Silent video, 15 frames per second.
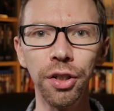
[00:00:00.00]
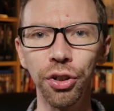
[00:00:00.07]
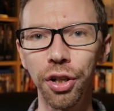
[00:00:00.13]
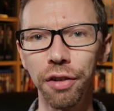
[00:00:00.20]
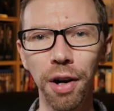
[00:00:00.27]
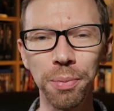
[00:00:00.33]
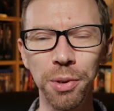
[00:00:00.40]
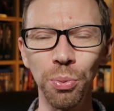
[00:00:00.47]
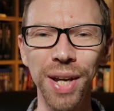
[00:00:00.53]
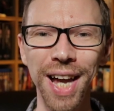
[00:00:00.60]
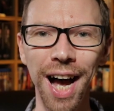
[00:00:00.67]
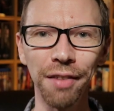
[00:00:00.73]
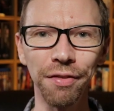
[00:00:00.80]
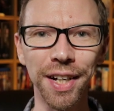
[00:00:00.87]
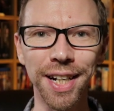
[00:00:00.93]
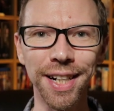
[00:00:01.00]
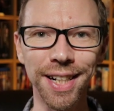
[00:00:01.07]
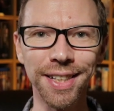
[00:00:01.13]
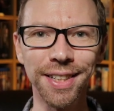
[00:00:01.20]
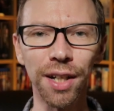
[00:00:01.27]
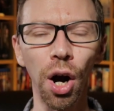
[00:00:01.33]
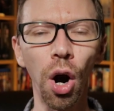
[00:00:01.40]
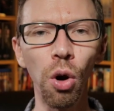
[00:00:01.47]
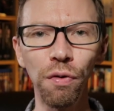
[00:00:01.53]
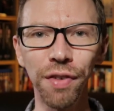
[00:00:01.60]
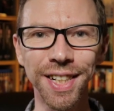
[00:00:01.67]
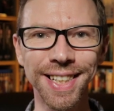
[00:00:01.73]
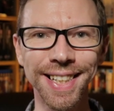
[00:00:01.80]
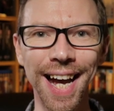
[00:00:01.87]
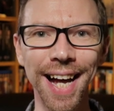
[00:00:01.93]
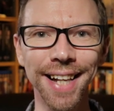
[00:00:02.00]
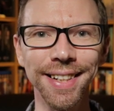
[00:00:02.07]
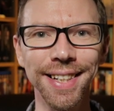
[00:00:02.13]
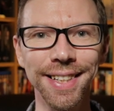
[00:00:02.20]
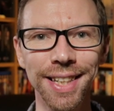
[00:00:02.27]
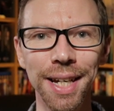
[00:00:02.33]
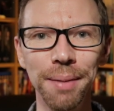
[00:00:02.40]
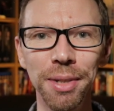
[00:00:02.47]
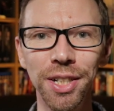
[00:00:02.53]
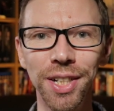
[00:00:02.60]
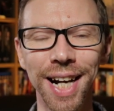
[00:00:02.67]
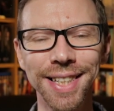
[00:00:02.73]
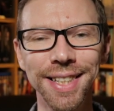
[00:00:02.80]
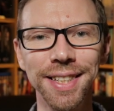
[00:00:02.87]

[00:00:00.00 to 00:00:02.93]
The other option we have here is to overscan this image at